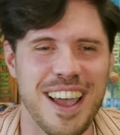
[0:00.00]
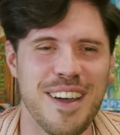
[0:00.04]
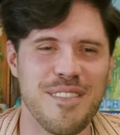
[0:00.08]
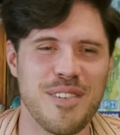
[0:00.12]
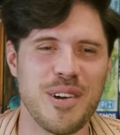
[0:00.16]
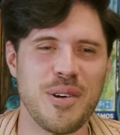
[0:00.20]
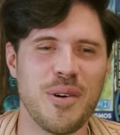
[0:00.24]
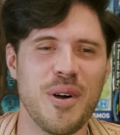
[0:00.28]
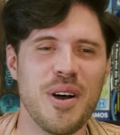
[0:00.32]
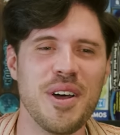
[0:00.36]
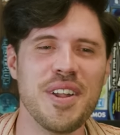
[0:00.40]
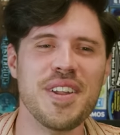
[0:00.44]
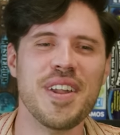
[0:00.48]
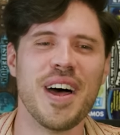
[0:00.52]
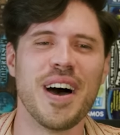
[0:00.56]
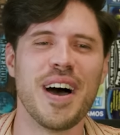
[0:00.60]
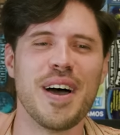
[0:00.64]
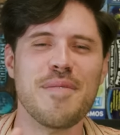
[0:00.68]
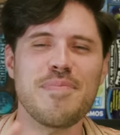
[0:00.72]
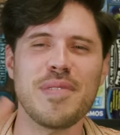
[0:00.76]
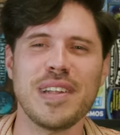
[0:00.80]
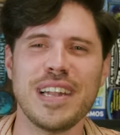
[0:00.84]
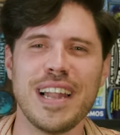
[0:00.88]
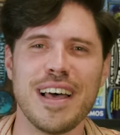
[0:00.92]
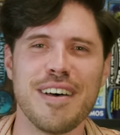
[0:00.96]
everyone,
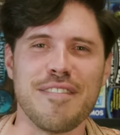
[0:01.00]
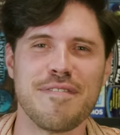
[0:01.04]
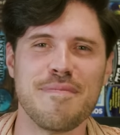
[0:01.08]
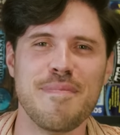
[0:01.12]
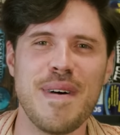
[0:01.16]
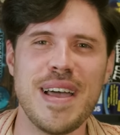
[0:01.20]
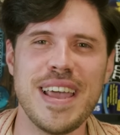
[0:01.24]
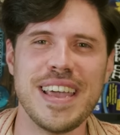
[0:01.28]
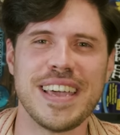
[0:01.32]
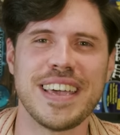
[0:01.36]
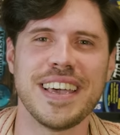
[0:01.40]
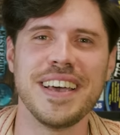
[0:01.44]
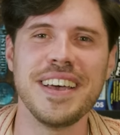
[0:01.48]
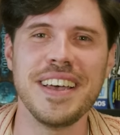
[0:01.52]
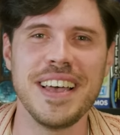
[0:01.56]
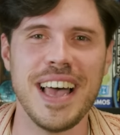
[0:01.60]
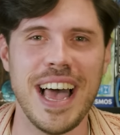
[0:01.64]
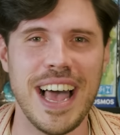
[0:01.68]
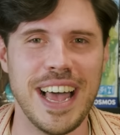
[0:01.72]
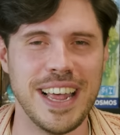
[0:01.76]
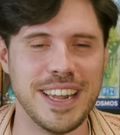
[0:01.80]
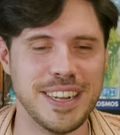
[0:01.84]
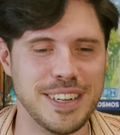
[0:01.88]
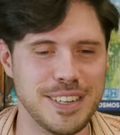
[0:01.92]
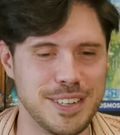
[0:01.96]
I'm the love maker,
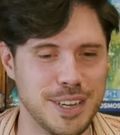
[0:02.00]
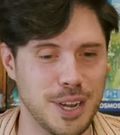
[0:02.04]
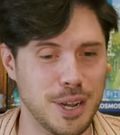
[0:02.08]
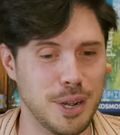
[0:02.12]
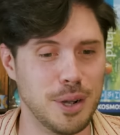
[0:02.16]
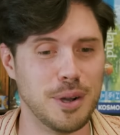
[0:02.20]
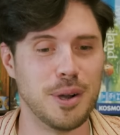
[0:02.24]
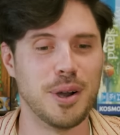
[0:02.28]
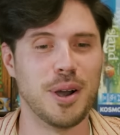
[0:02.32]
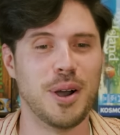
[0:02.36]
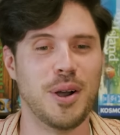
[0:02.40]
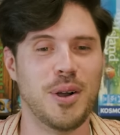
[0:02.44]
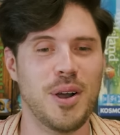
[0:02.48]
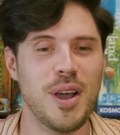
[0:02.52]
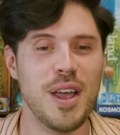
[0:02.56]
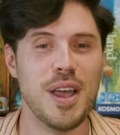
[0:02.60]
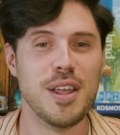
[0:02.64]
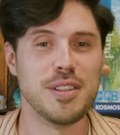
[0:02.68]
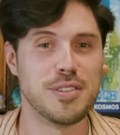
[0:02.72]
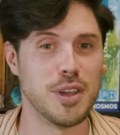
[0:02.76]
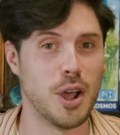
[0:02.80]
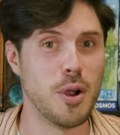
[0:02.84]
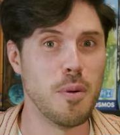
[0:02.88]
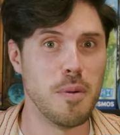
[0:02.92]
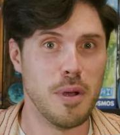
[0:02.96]
and
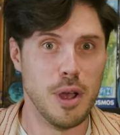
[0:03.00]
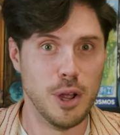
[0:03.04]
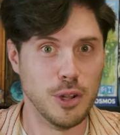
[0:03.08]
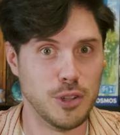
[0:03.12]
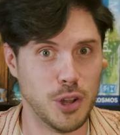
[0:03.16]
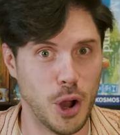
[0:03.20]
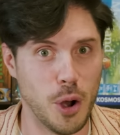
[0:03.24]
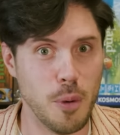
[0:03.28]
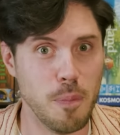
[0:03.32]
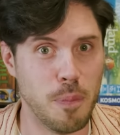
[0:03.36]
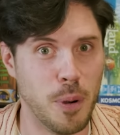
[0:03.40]
don't